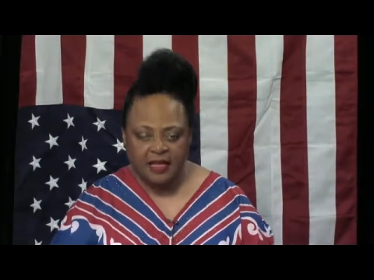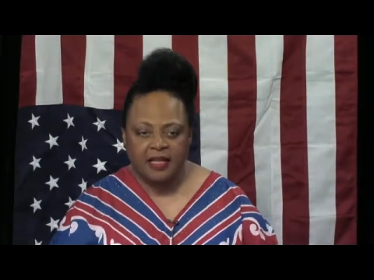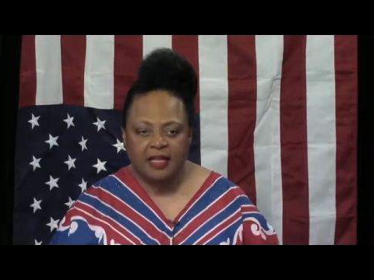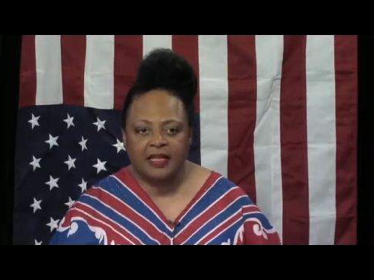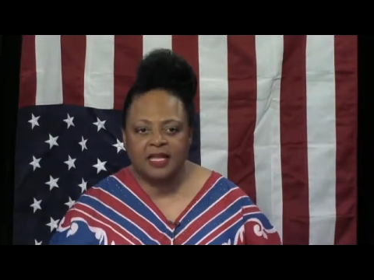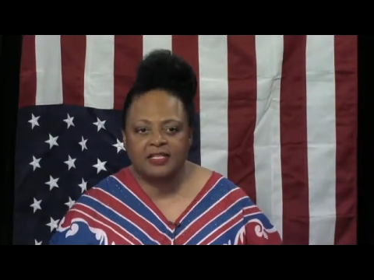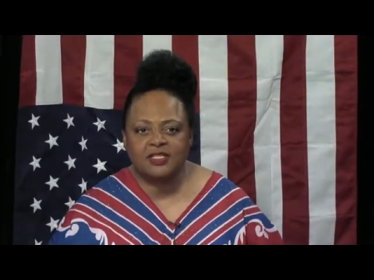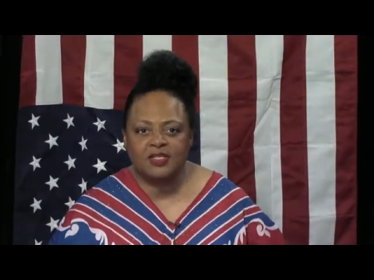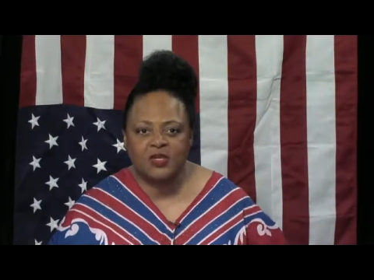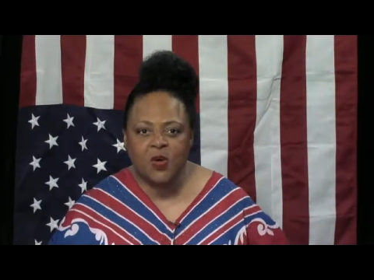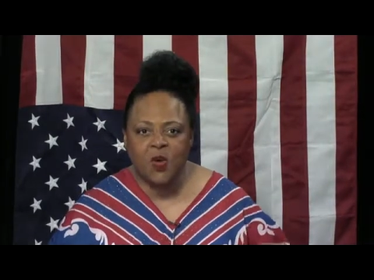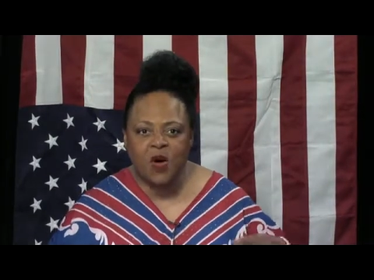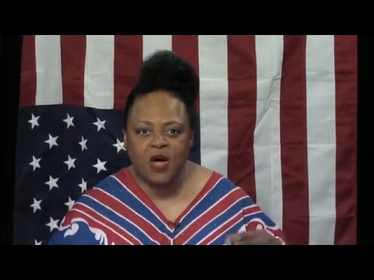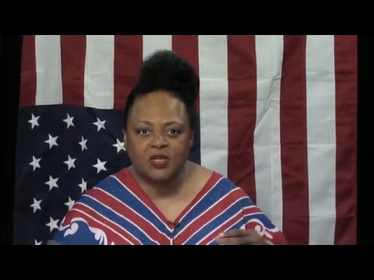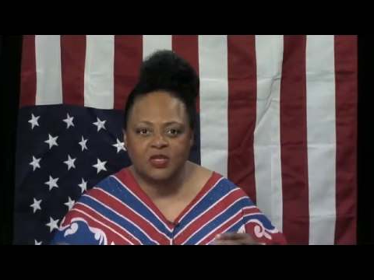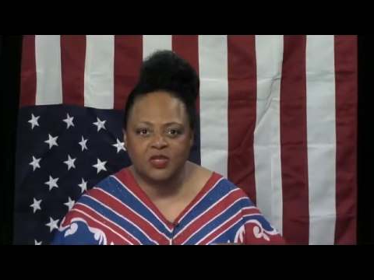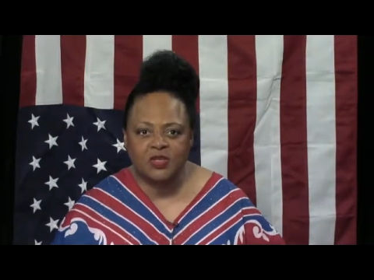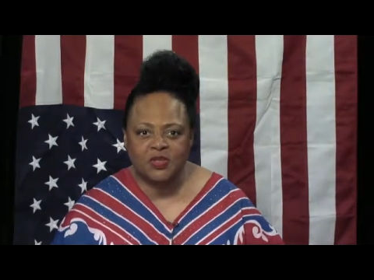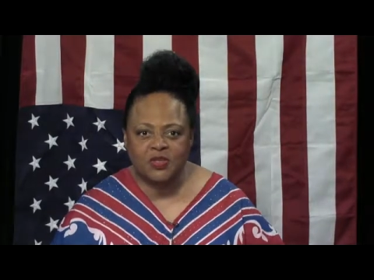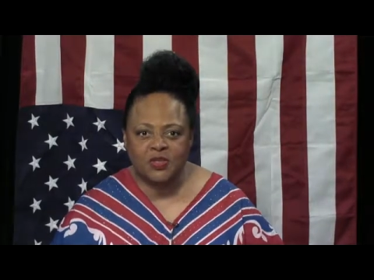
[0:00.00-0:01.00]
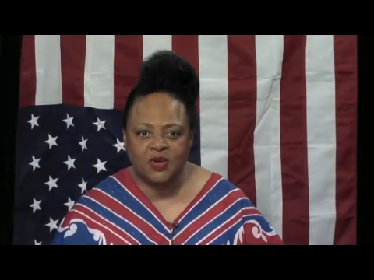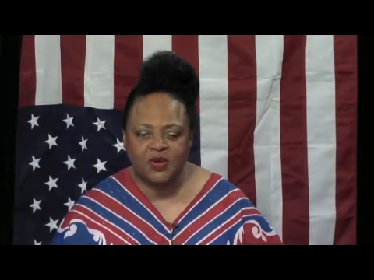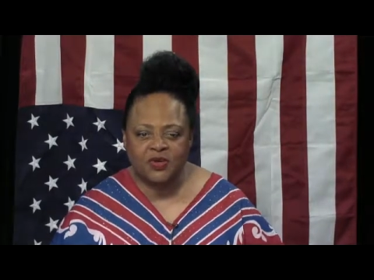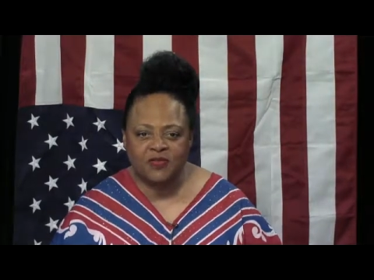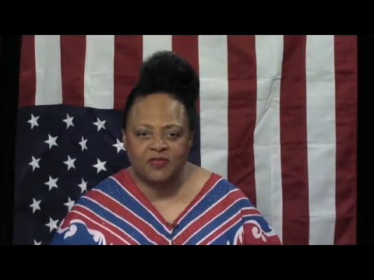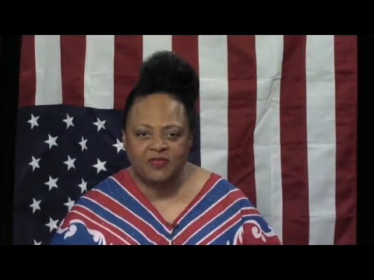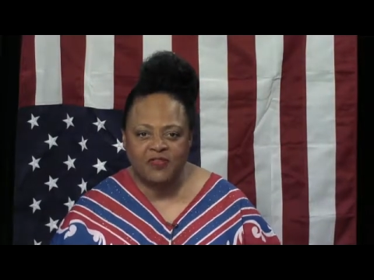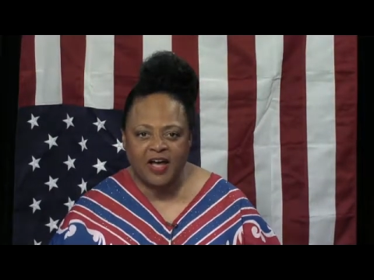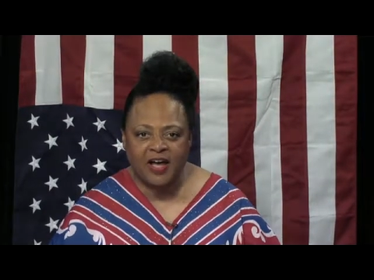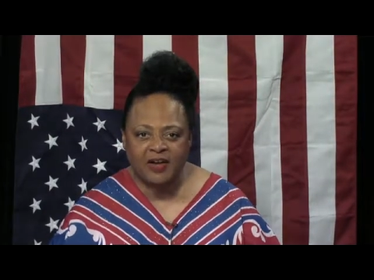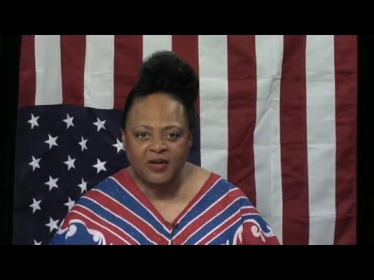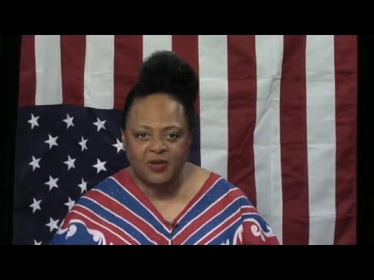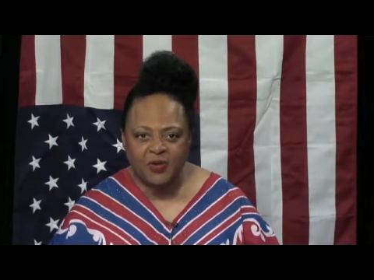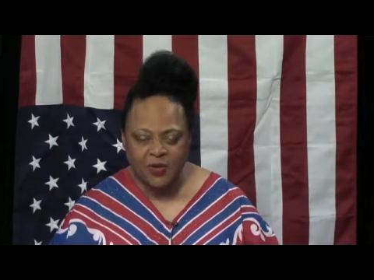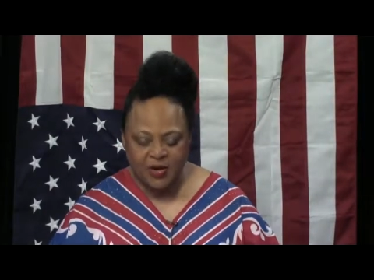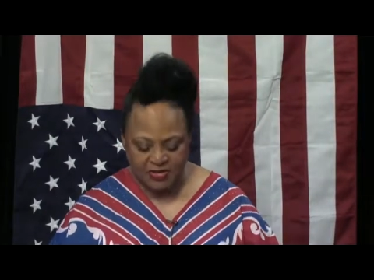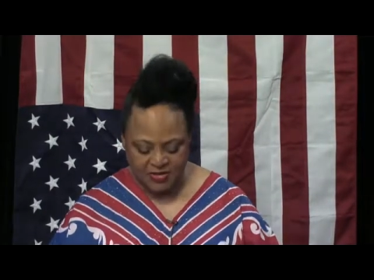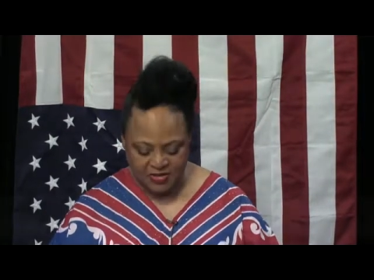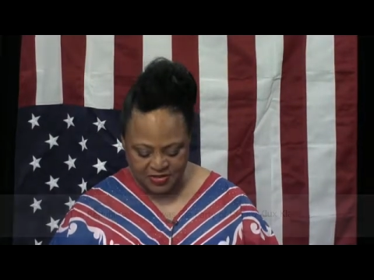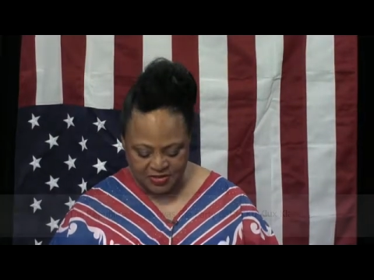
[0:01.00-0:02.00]
Let's go on to the third and final
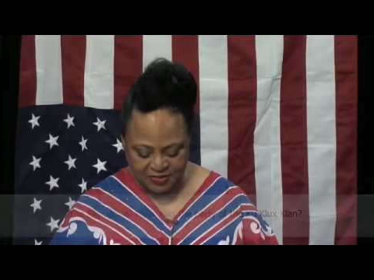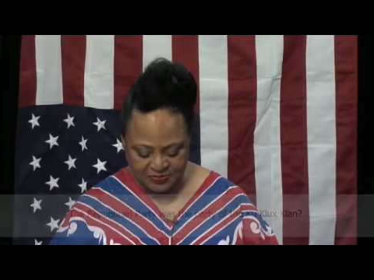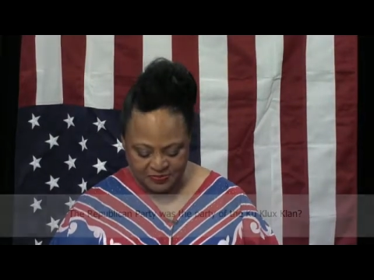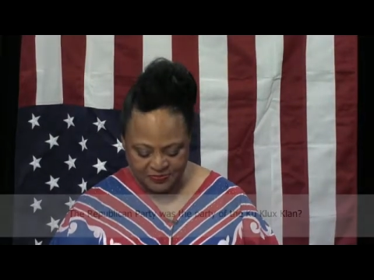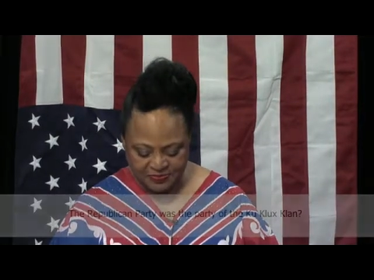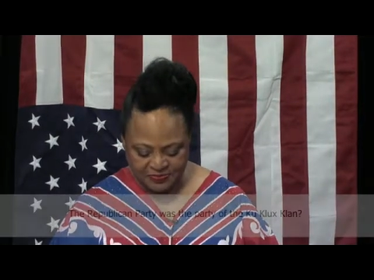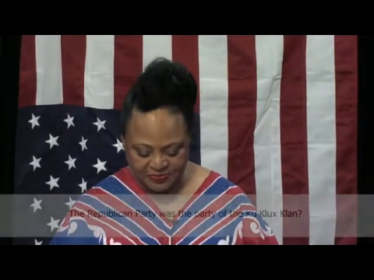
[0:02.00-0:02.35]
question.